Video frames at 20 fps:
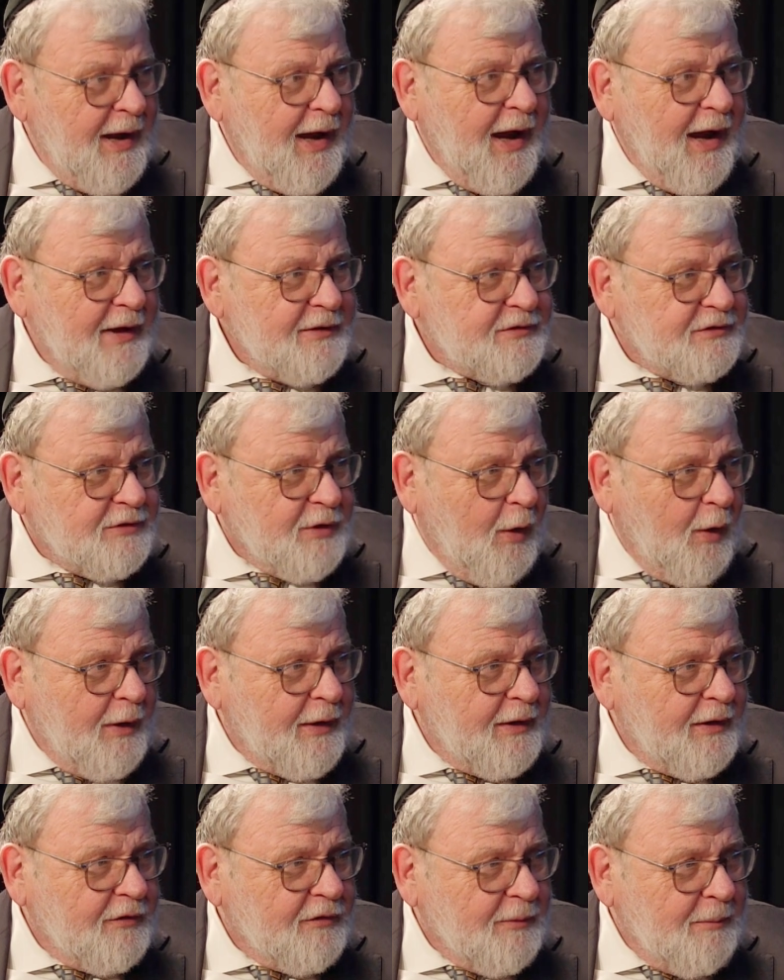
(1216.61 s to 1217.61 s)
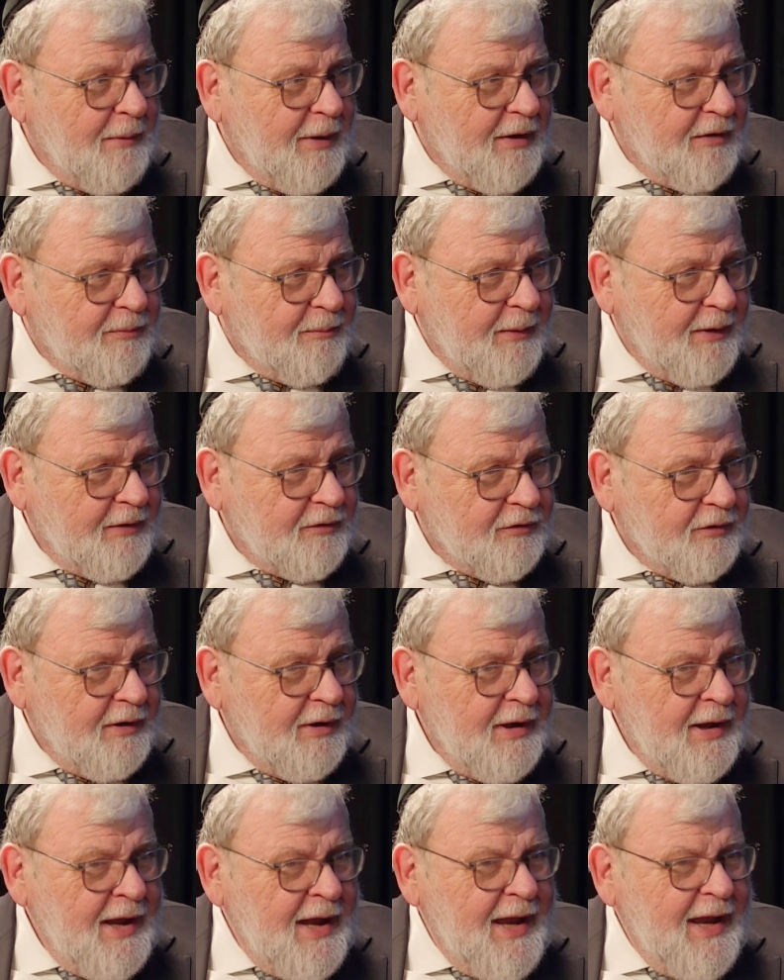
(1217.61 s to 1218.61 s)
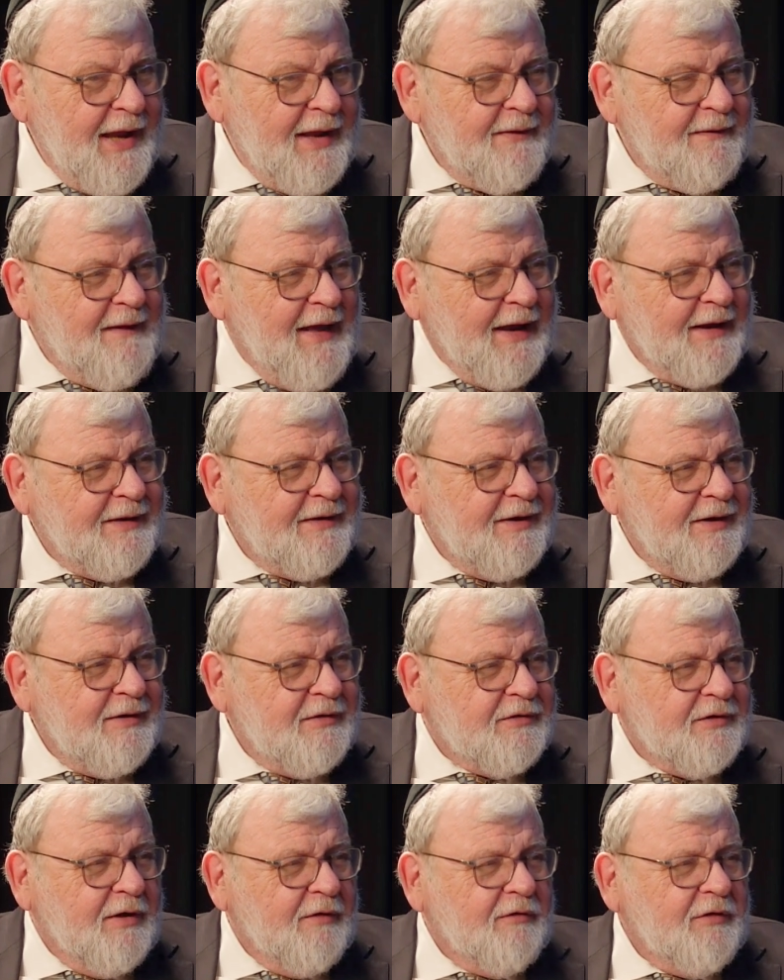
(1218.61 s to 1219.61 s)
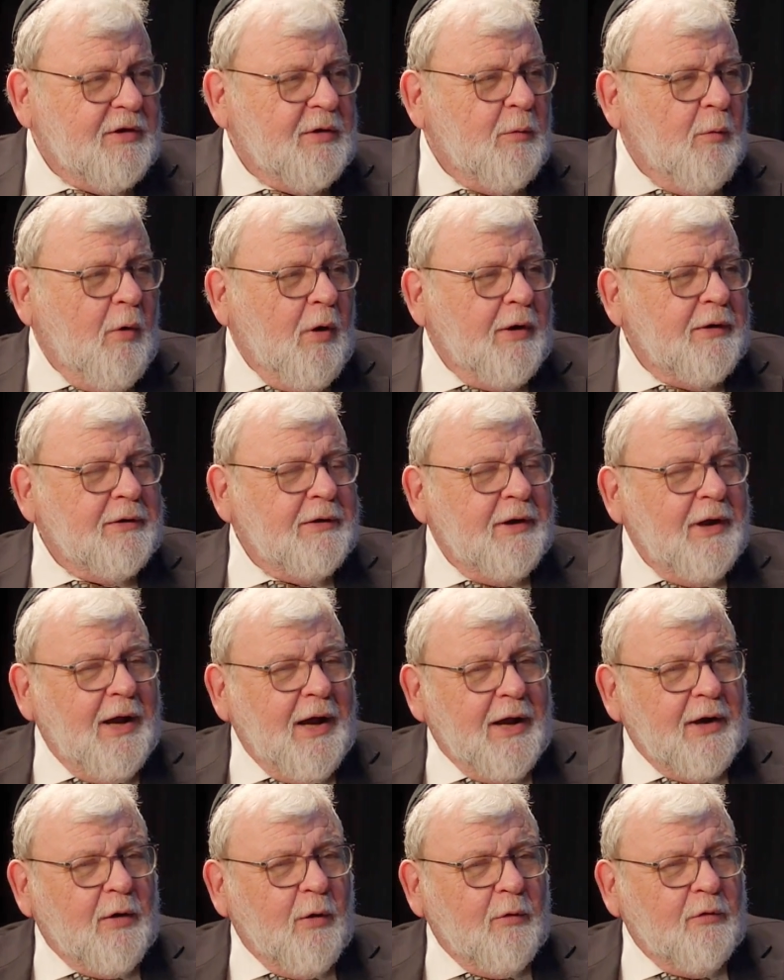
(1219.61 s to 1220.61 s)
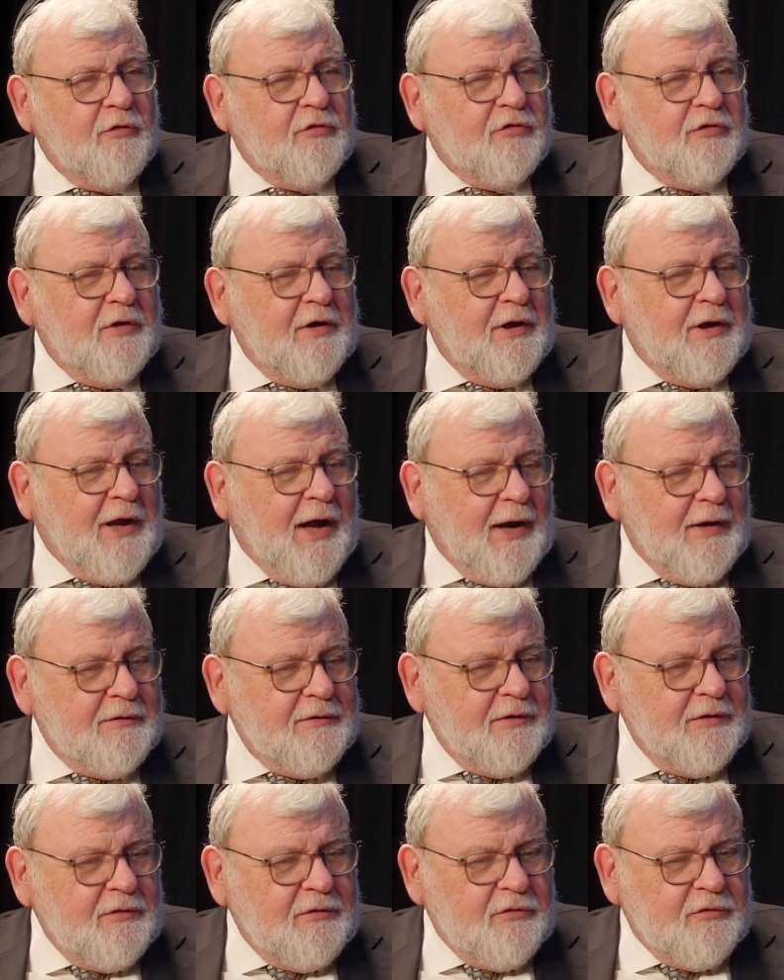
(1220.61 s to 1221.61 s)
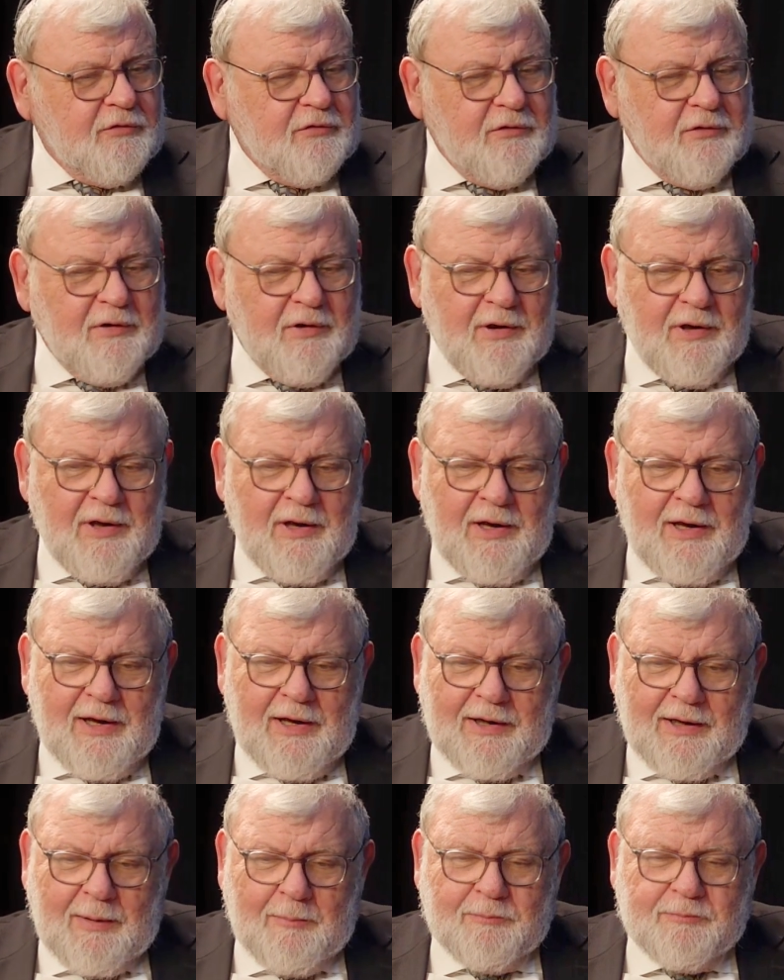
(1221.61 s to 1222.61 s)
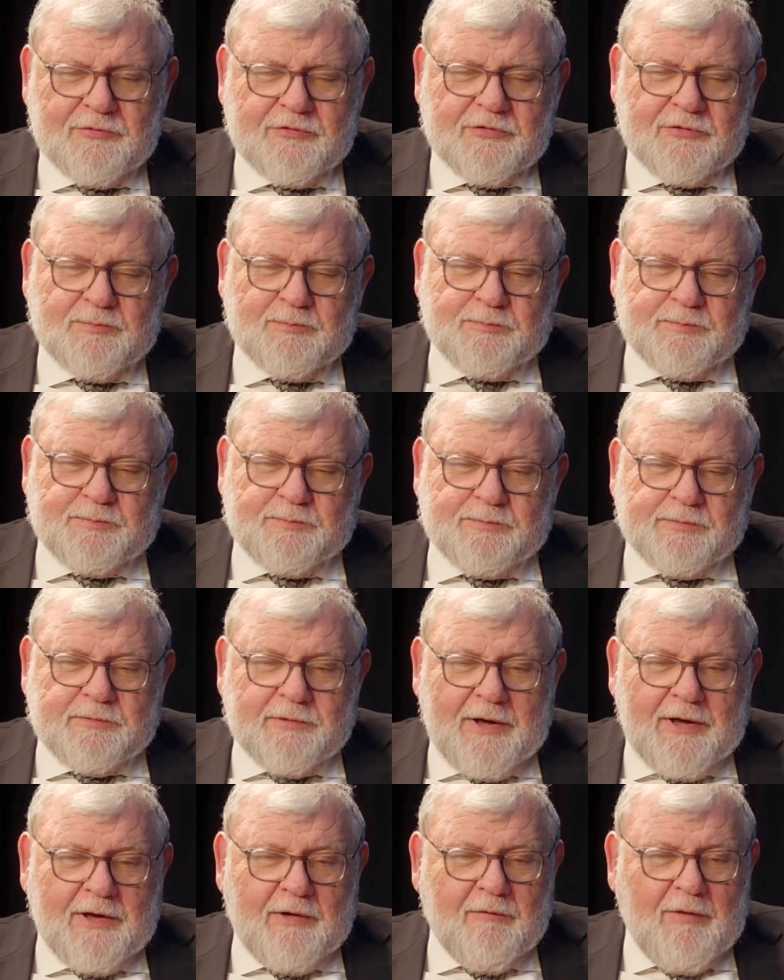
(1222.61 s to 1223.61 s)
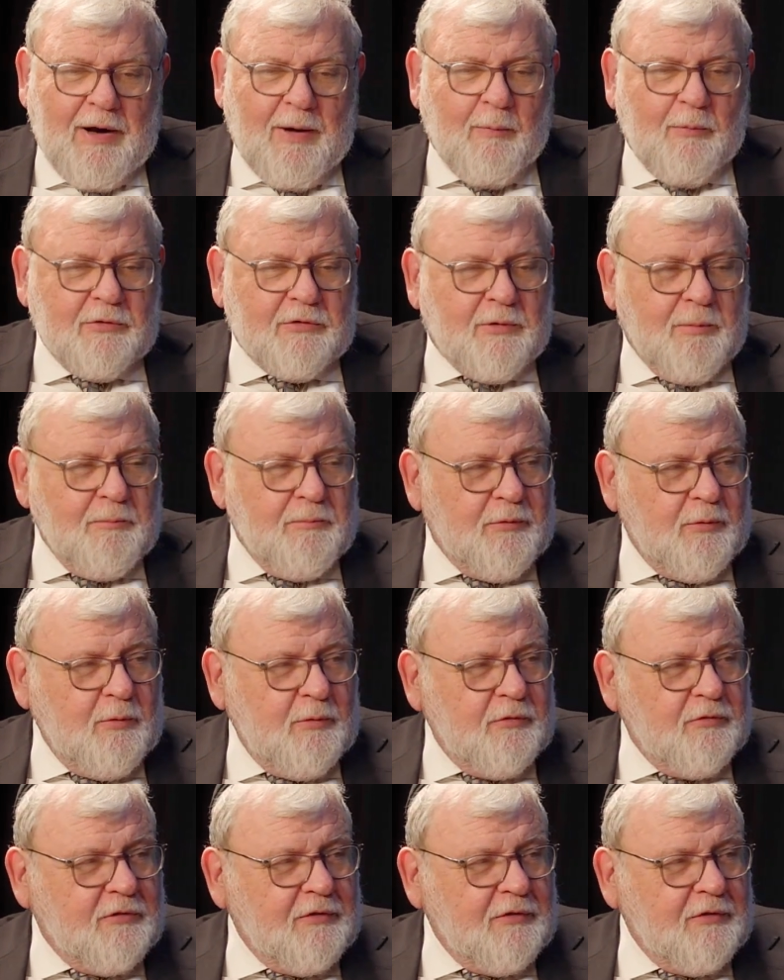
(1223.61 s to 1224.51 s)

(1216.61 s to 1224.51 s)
I started as a math major. In 1971, I go to City College, and I'm playing around with computers in